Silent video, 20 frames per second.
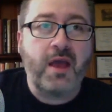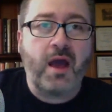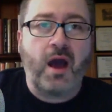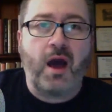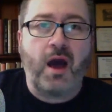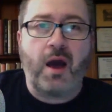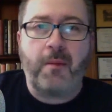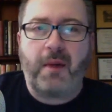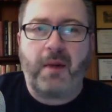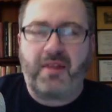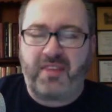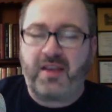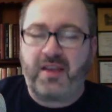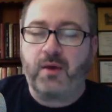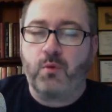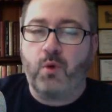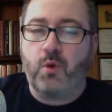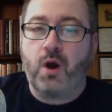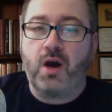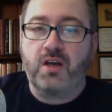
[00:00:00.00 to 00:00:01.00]
I think it
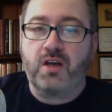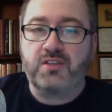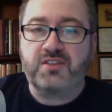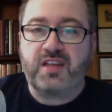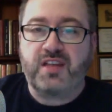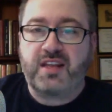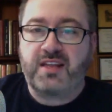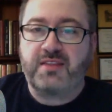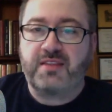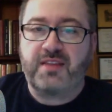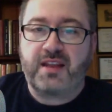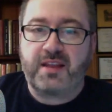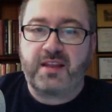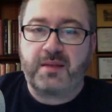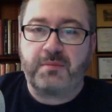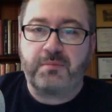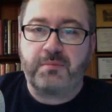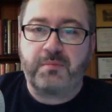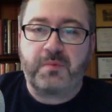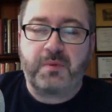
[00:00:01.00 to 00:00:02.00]
was that
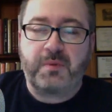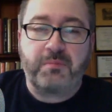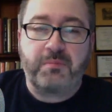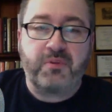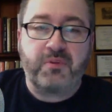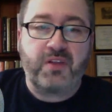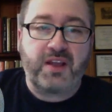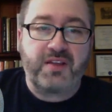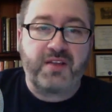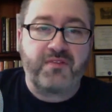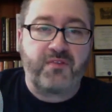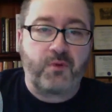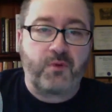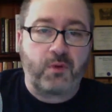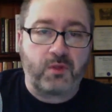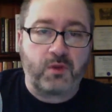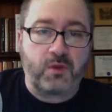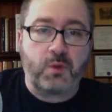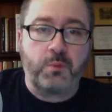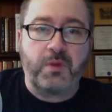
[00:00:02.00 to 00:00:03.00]
he played for a
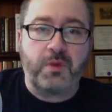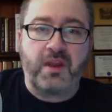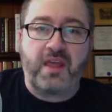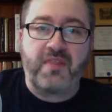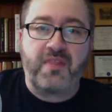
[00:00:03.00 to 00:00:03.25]
little bit and